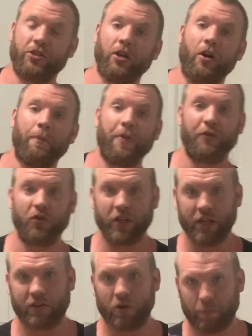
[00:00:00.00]
So if you
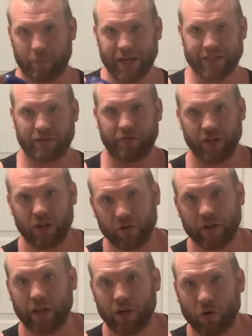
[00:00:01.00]
need to, pause the video,
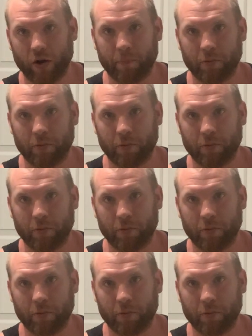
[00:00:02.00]
take a quick